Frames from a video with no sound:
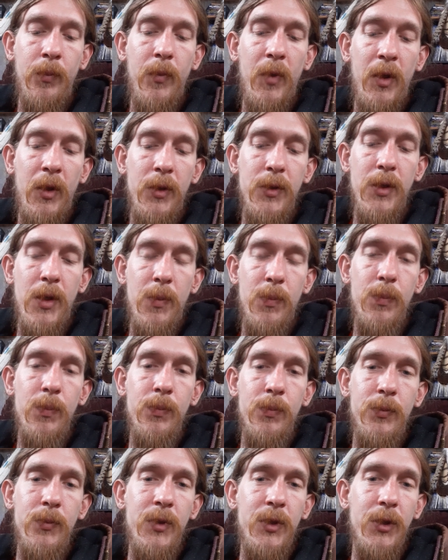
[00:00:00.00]
things I'm
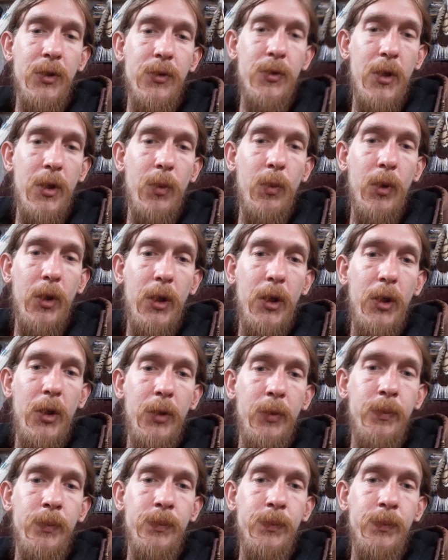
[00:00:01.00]
still trying to work on.